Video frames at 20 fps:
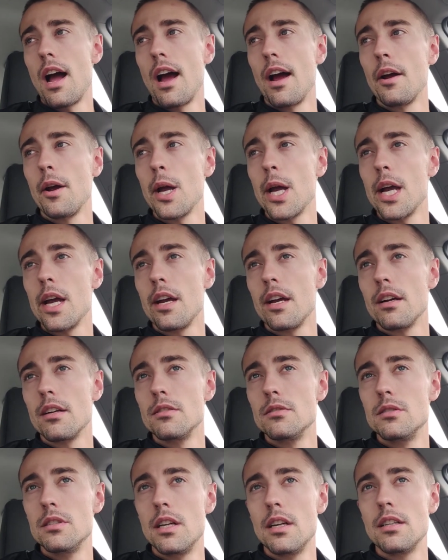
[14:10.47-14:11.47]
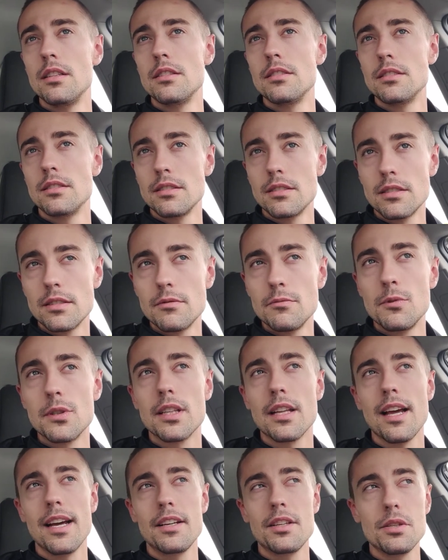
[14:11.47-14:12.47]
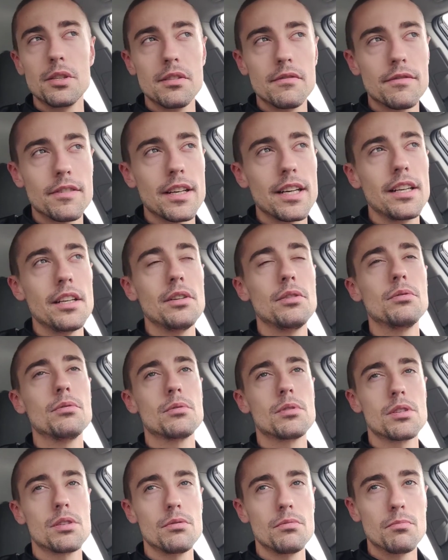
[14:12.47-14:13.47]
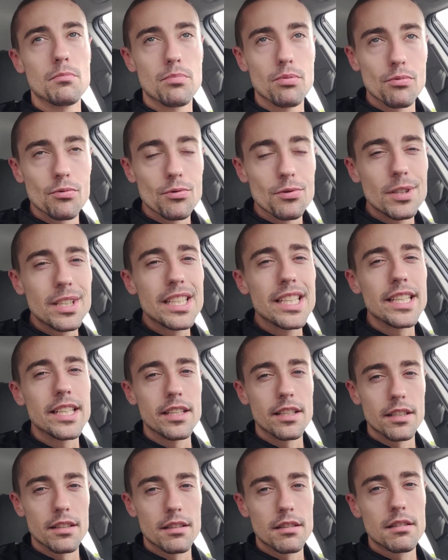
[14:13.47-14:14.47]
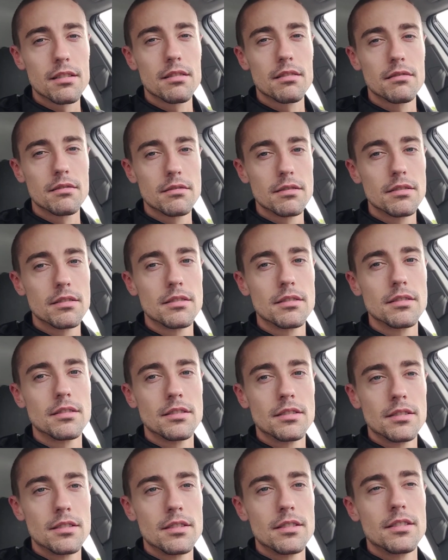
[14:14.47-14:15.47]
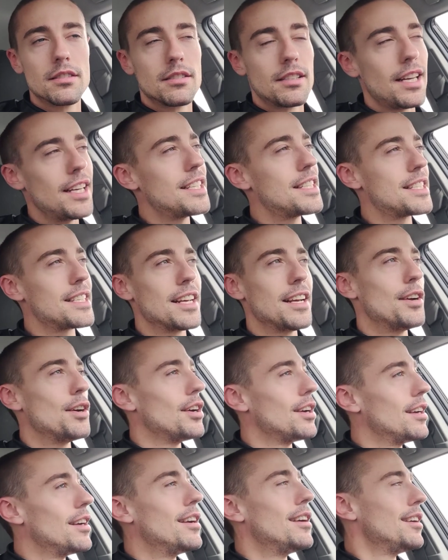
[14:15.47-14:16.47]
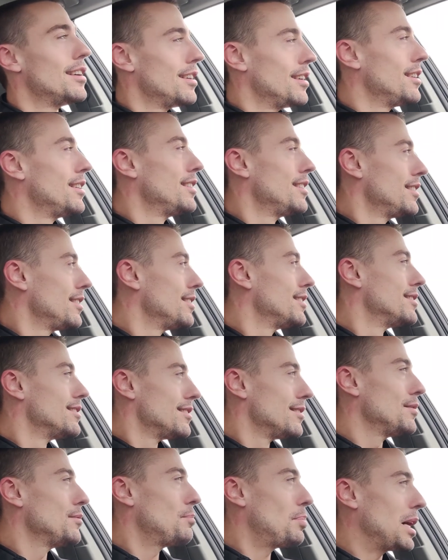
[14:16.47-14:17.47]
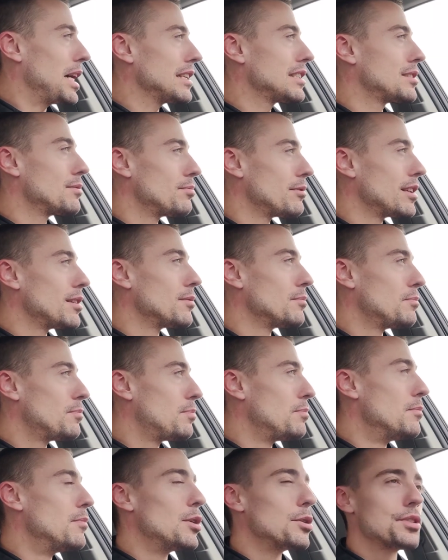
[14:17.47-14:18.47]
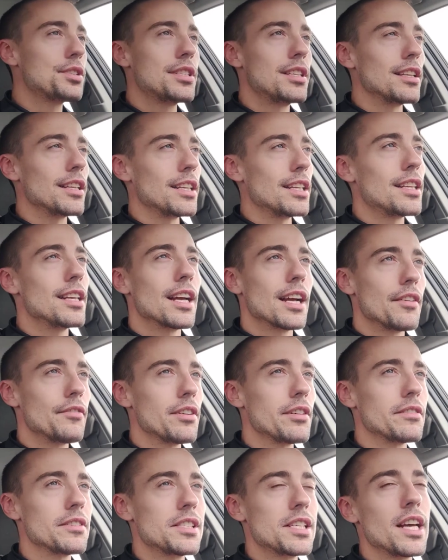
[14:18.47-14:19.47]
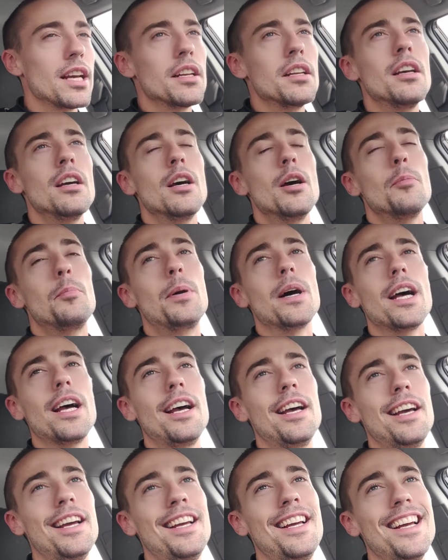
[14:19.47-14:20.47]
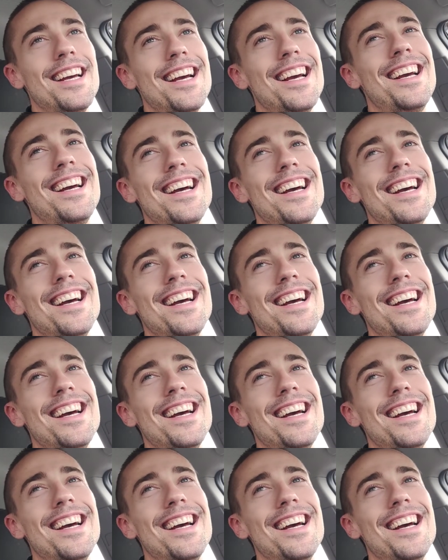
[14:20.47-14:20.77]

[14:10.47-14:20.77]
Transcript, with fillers: I would like to invite you to breathe. It's possibly the most silly thing I've ever said, but